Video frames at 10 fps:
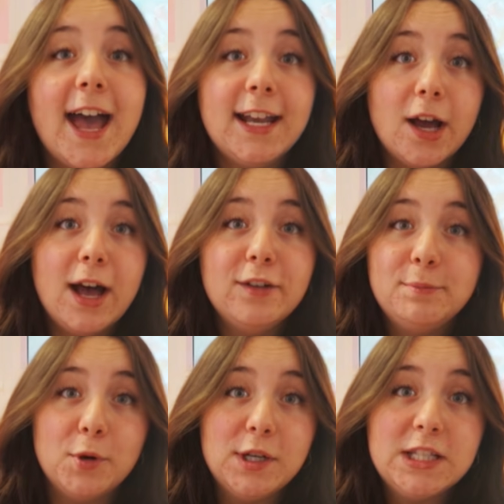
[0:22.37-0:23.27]
I now
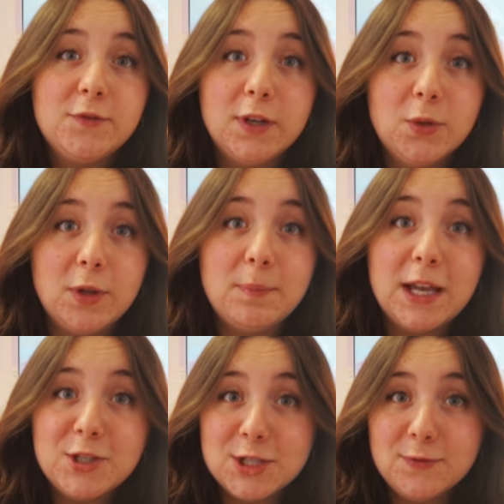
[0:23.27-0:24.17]
have boards filled with
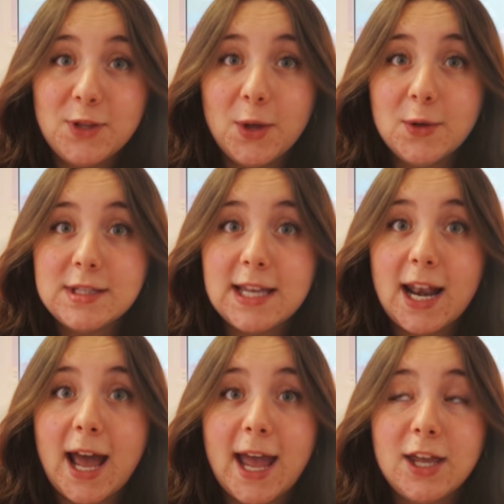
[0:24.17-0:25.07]
pictures of clothes
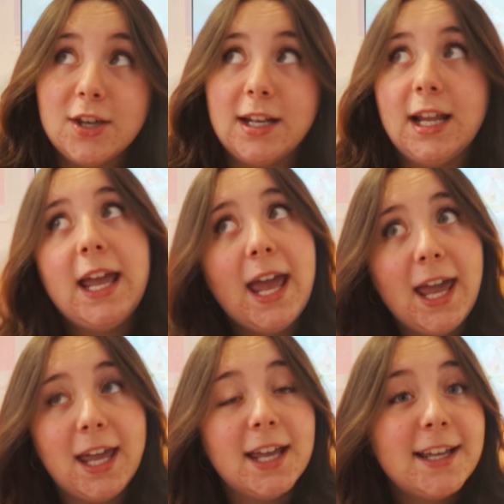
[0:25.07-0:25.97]
that I could
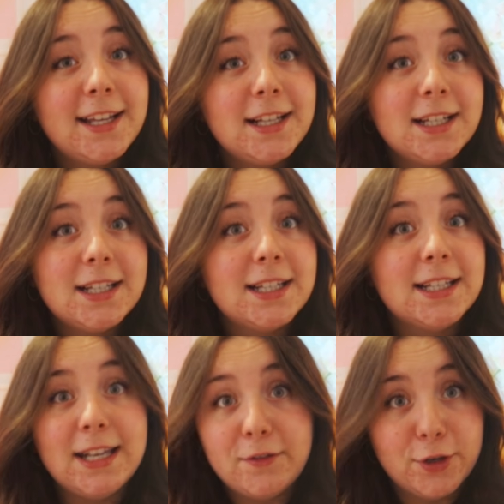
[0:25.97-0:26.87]
A,
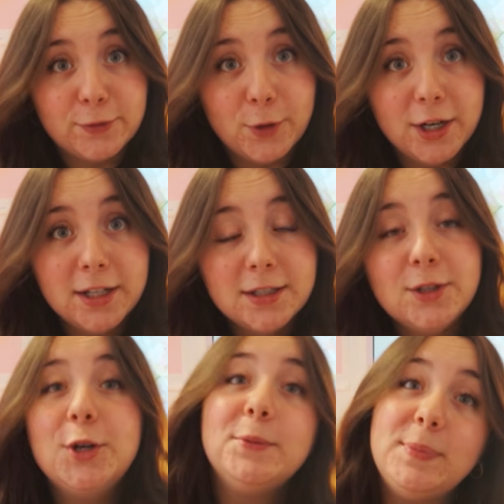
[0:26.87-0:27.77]
never afford,
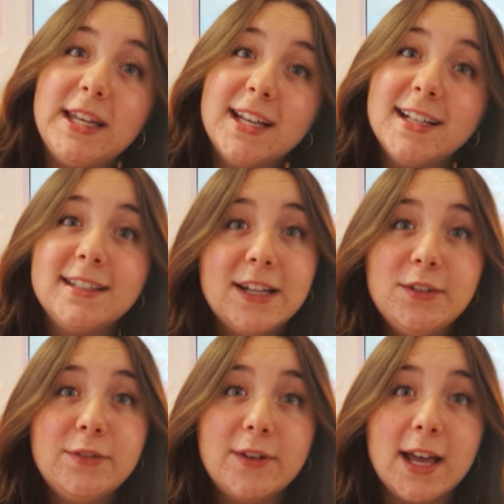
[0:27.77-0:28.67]
or B,
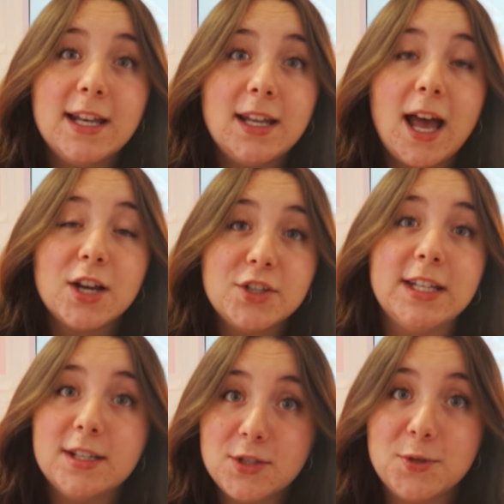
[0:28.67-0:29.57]
never find
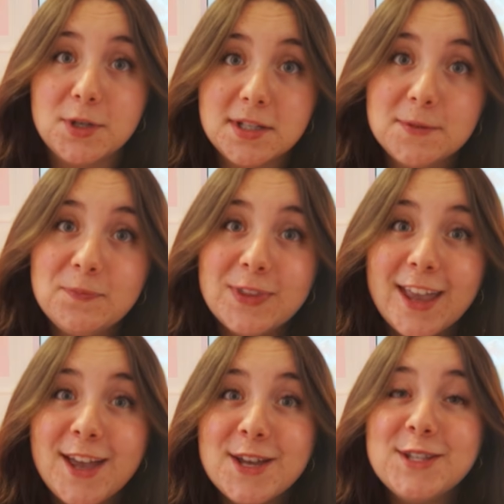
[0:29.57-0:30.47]
actually in stores.
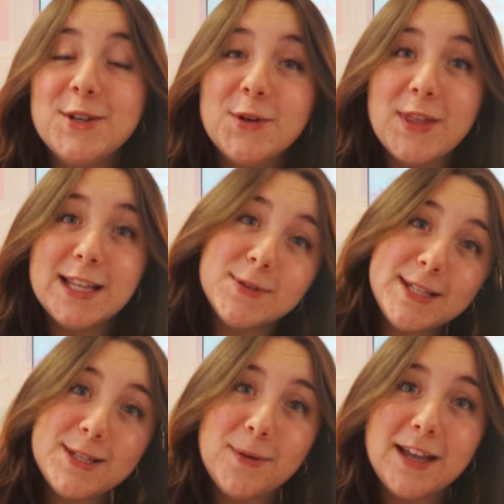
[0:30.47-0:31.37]
So that's why
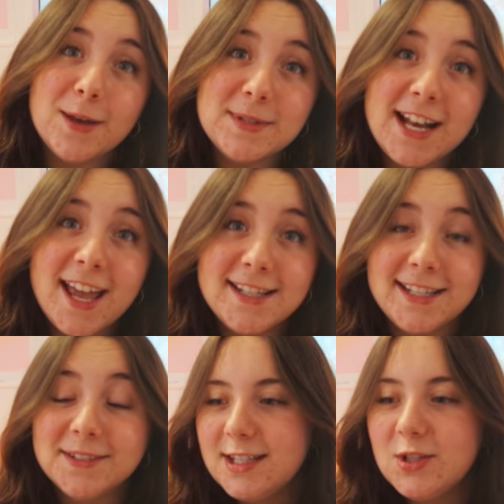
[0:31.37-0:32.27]
sewing comes in
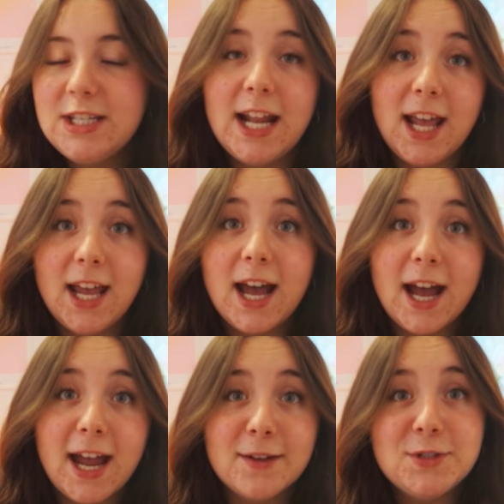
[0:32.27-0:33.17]
handy. So today
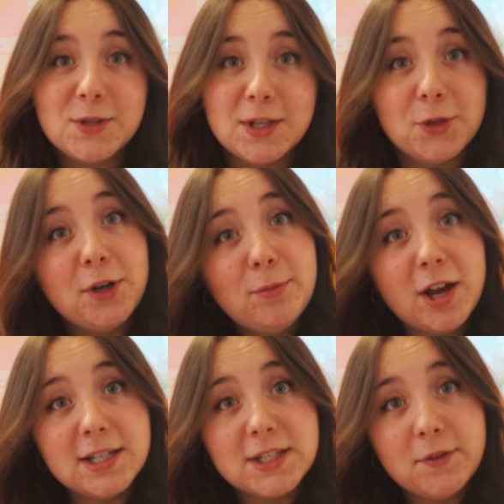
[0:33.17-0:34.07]
I have chosen 3
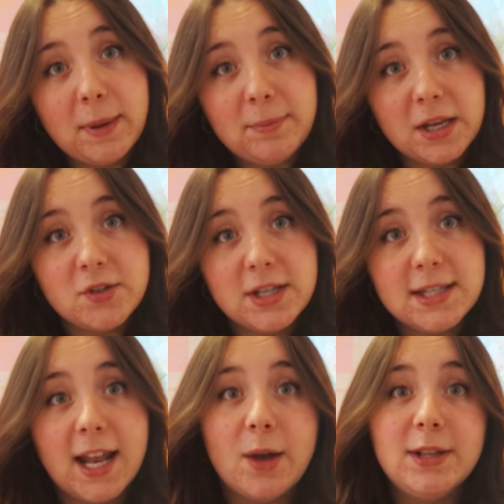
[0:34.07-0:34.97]
projects from my Pinterest
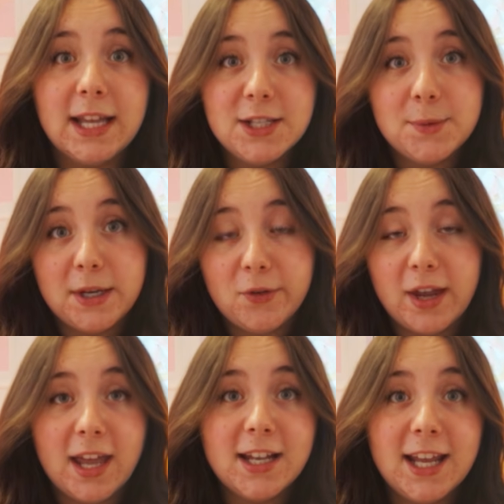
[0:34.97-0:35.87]
that I would like to
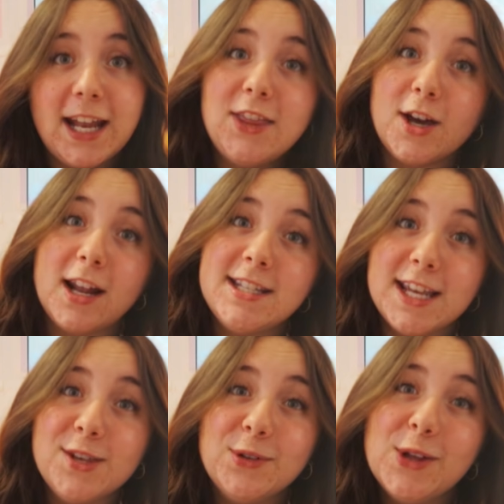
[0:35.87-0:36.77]
recreate, and I thought I'd
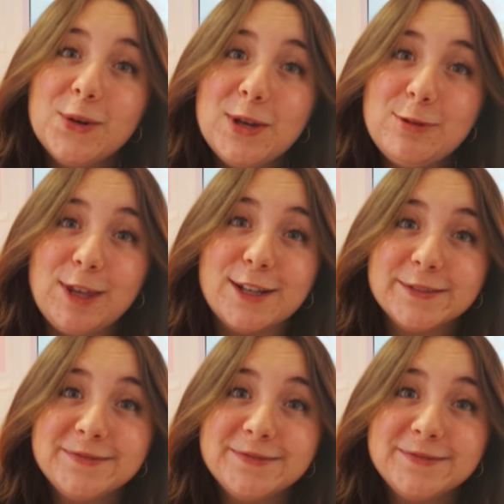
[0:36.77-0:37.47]
take you along with me.